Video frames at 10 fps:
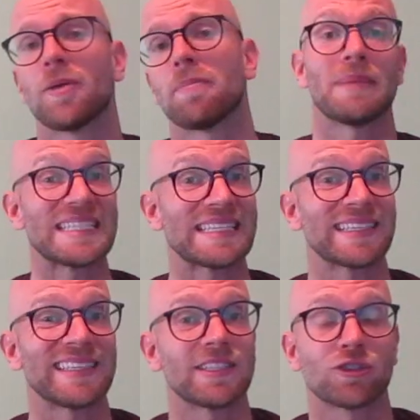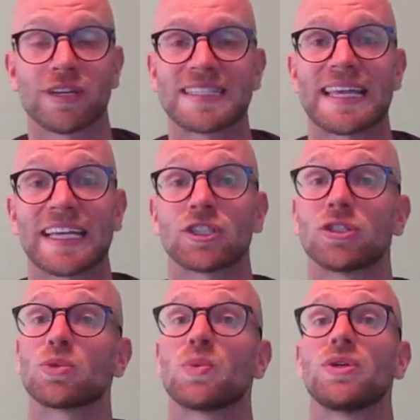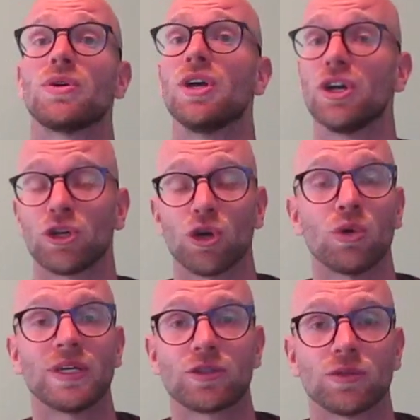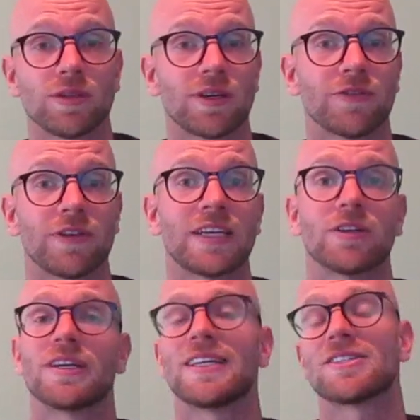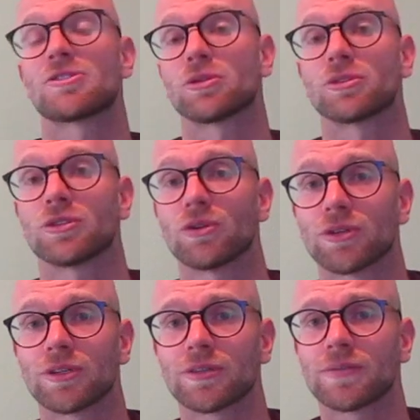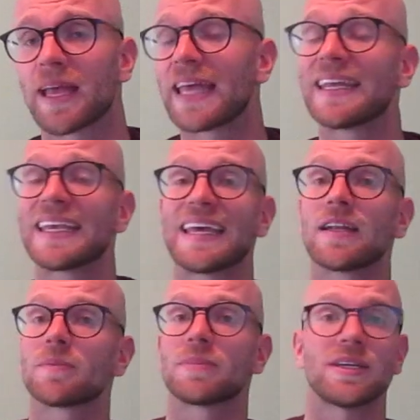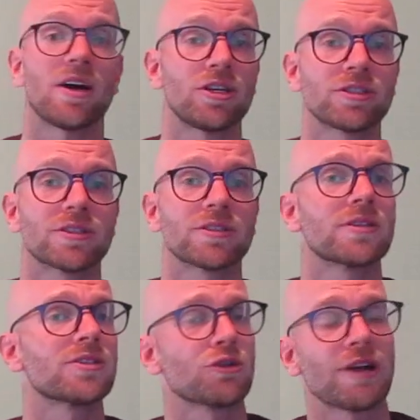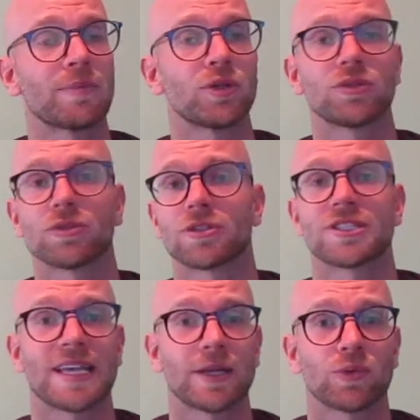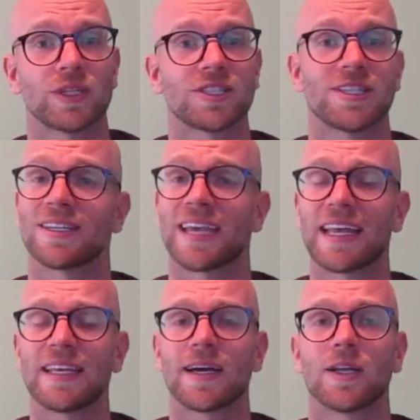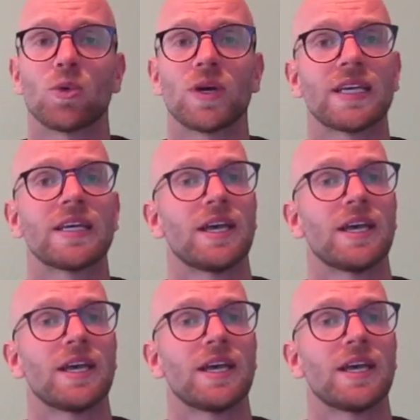Basically, the transactions will go into the conveyor in a certain order, and they cannot be altered, scrambled, or sandwiched in any kind of way.